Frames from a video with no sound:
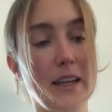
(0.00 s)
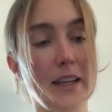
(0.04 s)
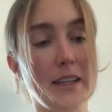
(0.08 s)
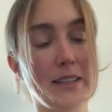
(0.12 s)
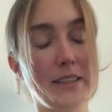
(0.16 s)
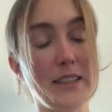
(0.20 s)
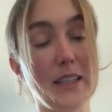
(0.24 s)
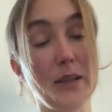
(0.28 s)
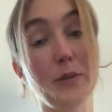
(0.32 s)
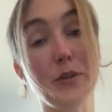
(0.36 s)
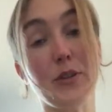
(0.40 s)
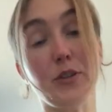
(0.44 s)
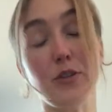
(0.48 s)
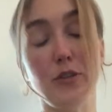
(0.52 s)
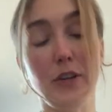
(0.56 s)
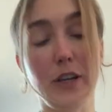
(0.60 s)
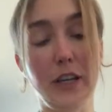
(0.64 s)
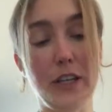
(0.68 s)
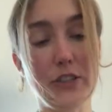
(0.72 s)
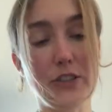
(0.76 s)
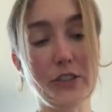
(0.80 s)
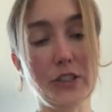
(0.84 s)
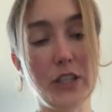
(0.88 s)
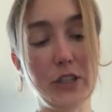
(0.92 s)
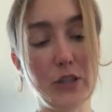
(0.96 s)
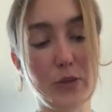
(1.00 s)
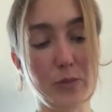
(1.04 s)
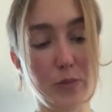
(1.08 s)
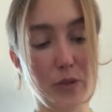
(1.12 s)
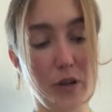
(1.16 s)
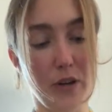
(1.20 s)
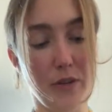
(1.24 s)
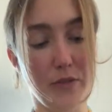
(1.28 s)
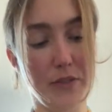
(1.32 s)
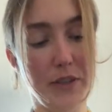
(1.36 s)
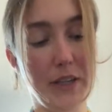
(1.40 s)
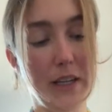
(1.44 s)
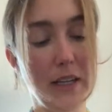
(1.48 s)
same with Croatia and
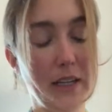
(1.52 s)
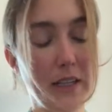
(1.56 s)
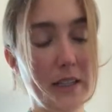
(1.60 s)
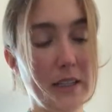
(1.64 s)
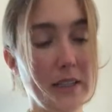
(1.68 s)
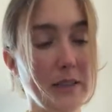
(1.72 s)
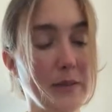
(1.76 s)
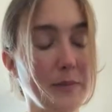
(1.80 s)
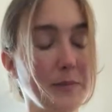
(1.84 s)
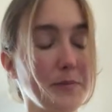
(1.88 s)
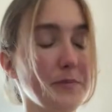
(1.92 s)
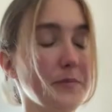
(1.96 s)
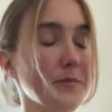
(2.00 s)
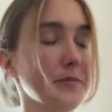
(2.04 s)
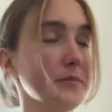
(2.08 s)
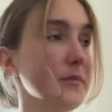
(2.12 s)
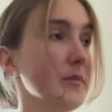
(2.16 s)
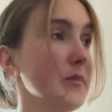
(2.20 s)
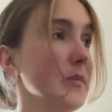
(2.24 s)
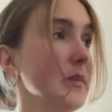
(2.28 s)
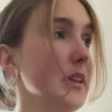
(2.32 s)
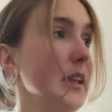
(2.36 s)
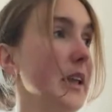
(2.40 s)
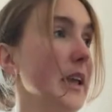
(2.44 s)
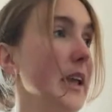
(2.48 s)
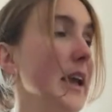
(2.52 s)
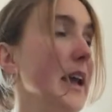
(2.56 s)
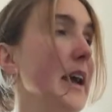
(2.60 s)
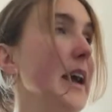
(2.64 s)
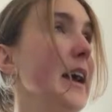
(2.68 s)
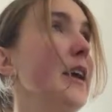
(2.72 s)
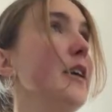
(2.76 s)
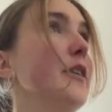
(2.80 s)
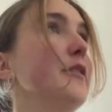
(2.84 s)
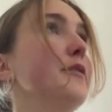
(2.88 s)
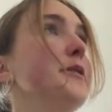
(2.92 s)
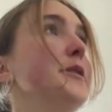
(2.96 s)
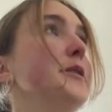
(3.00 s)
Dubrovnik, they
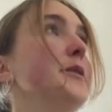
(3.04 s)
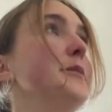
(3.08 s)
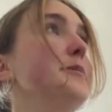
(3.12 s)
have